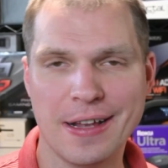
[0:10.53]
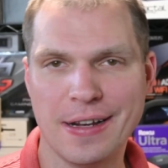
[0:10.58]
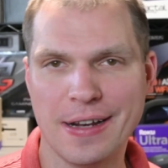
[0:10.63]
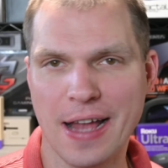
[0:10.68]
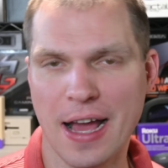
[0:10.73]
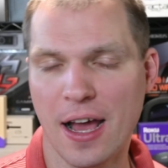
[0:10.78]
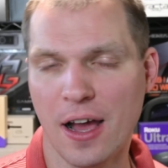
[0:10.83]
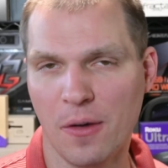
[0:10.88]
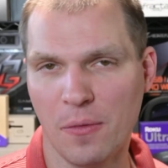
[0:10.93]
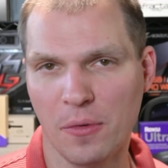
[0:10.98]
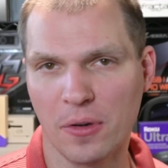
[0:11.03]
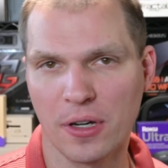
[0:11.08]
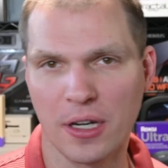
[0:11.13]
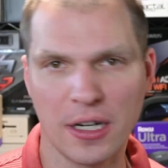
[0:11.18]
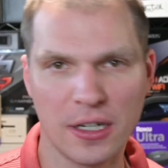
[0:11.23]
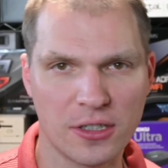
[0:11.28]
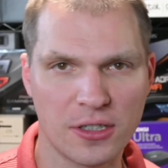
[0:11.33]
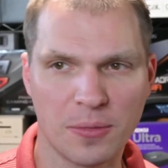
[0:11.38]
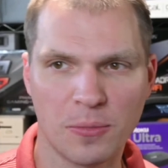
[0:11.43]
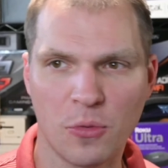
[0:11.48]
now we're
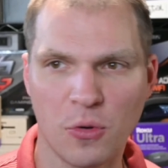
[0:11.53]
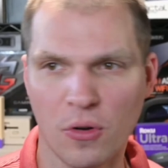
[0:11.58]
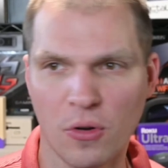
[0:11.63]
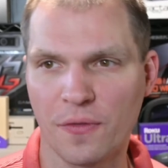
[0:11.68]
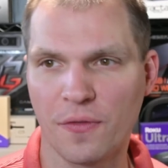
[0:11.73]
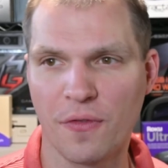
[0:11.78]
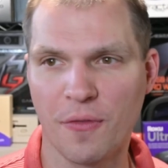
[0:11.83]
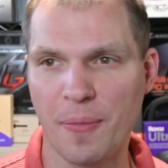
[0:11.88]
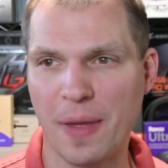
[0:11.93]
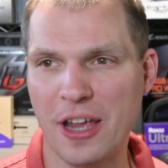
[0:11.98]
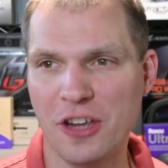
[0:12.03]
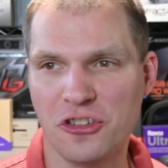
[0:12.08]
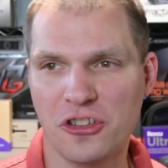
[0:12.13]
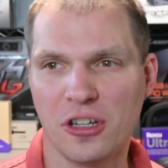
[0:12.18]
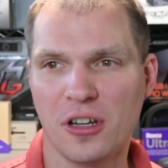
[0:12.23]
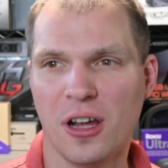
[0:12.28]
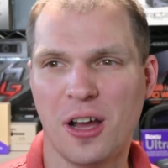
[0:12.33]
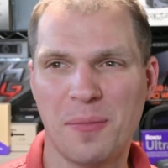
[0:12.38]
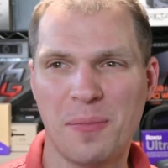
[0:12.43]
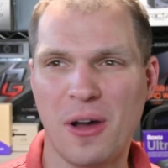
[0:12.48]
getting some more
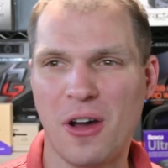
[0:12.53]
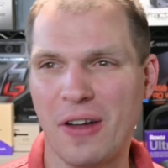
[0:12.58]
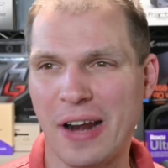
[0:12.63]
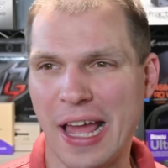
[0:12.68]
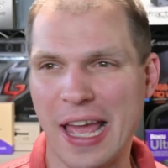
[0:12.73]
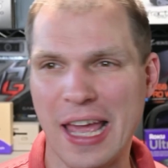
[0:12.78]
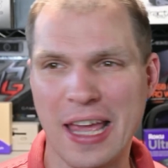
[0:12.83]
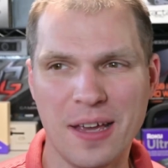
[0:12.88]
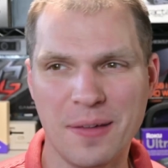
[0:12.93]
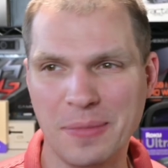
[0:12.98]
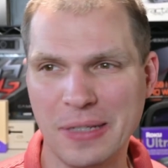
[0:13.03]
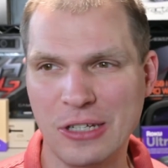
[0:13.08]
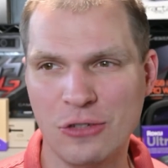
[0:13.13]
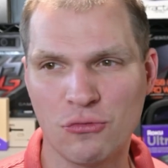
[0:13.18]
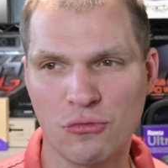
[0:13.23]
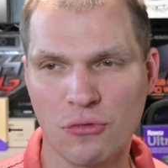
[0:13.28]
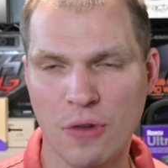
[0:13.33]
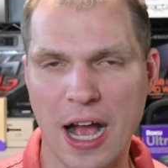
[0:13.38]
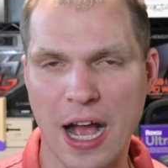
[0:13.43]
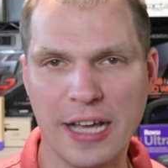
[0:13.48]
information about A M D
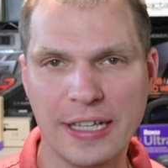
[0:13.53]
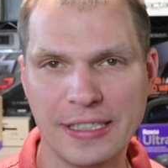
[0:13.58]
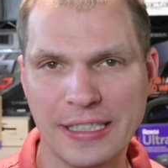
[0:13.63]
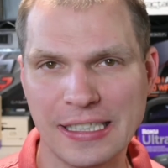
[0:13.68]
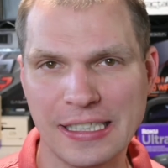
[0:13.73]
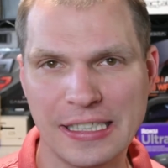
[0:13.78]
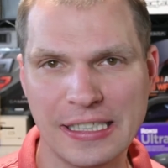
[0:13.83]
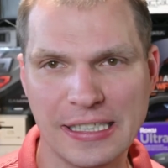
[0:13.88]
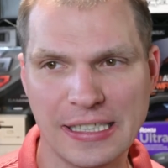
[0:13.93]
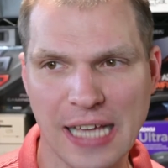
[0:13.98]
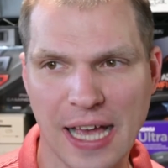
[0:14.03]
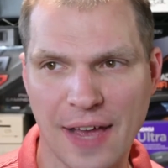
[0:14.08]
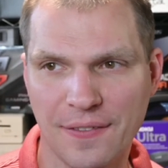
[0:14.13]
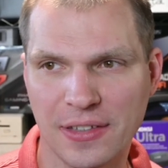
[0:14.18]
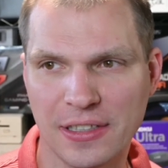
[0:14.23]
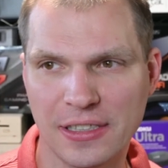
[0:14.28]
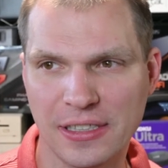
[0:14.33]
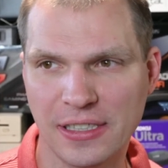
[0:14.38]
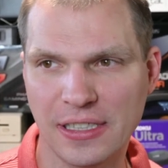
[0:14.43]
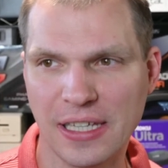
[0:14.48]
Ryzen
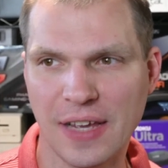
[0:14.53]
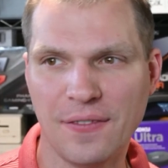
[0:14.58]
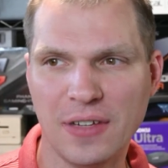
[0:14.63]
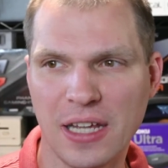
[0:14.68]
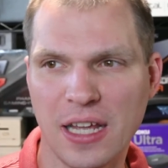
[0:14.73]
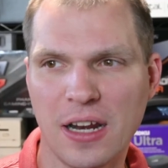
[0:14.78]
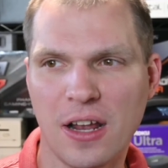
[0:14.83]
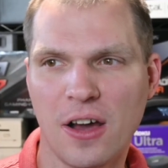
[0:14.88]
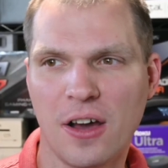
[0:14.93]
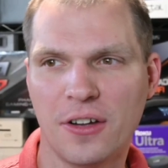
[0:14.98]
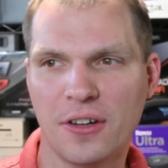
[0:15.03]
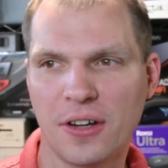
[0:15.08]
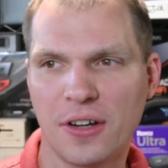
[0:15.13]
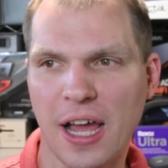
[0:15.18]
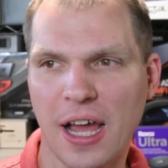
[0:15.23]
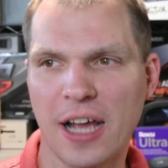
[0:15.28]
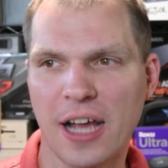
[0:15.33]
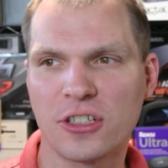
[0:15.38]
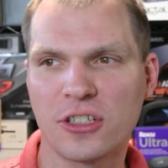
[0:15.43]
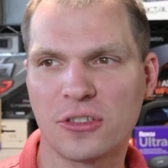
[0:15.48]
seven seventy-eight
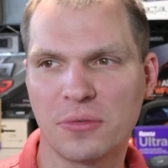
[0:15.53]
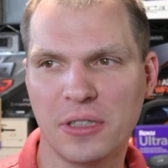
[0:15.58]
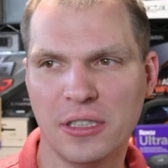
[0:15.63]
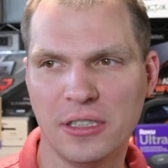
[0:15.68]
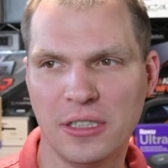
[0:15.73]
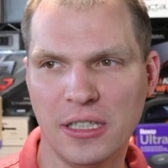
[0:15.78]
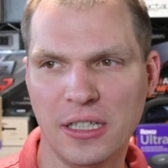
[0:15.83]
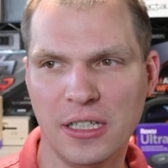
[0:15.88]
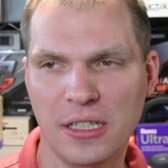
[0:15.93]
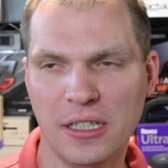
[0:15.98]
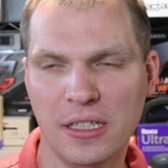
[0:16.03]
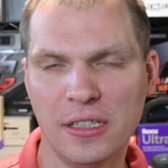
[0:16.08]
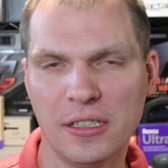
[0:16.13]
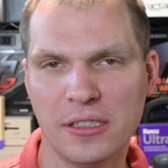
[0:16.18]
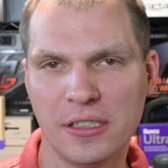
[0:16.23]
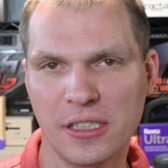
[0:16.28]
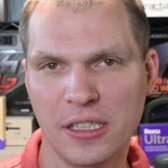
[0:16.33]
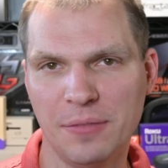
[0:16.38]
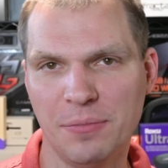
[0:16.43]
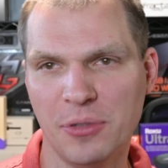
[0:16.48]
hundred X three D
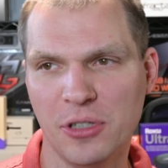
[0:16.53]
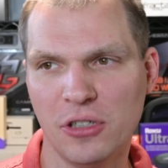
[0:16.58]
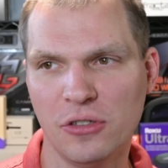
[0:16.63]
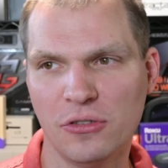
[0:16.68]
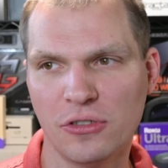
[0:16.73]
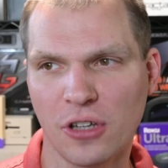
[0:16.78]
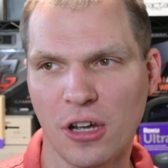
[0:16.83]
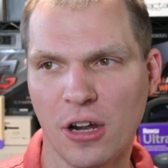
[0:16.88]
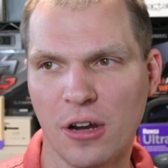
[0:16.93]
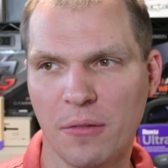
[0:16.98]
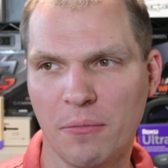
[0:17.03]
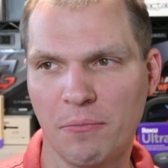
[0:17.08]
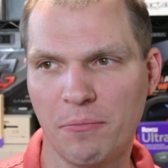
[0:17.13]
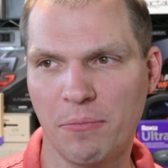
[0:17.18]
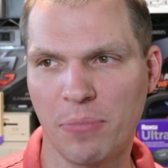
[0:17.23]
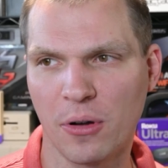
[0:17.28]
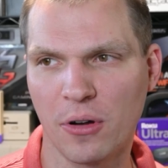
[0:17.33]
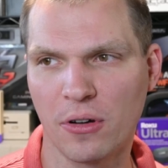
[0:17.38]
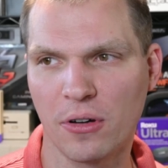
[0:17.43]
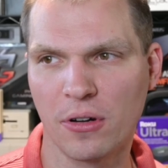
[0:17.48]
C P Us are
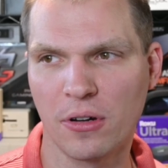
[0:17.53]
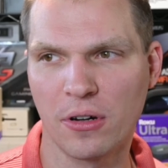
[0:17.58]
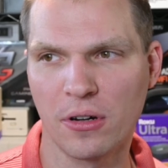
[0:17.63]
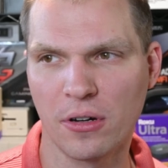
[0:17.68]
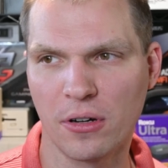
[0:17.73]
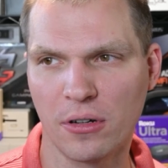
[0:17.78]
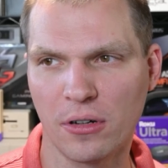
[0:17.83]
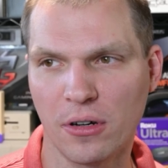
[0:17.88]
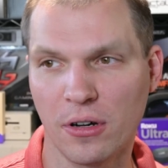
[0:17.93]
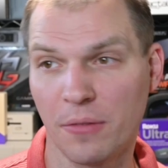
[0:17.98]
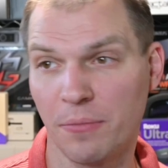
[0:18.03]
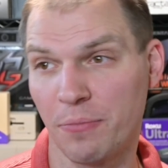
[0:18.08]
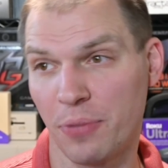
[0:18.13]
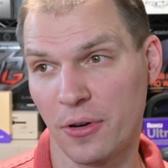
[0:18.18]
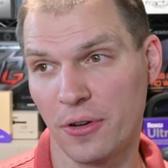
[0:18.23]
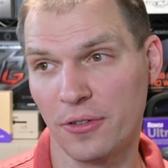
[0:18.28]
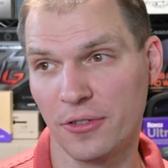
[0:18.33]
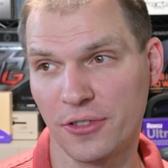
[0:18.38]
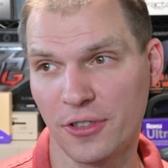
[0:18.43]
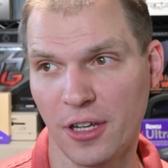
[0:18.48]
burn or
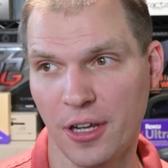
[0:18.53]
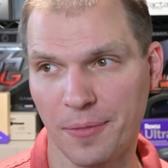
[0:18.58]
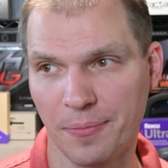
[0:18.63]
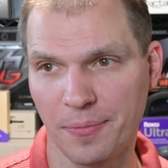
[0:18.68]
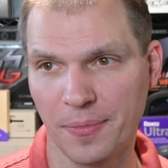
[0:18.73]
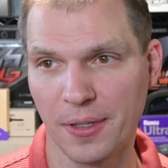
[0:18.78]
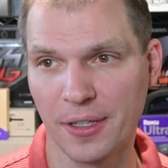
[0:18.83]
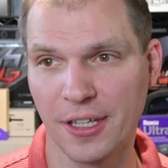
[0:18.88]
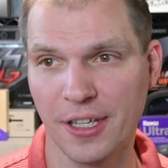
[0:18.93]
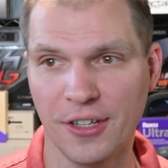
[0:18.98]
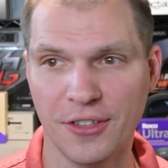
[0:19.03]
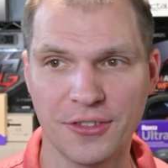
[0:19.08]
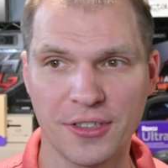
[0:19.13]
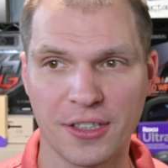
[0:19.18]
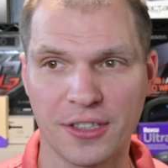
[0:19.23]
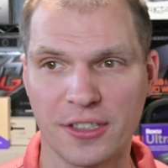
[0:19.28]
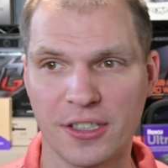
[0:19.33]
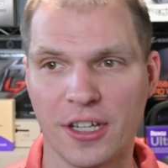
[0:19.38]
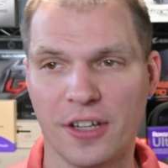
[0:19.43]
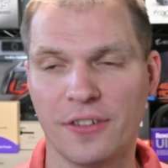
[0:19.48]
burns up, kills
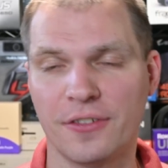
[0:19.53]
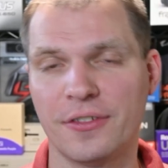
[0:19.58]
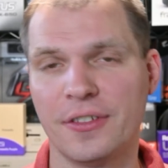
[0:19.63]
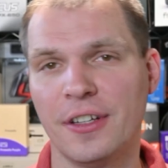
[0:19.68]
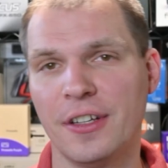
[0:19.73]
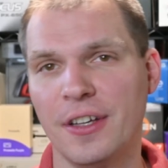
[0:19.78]
itself.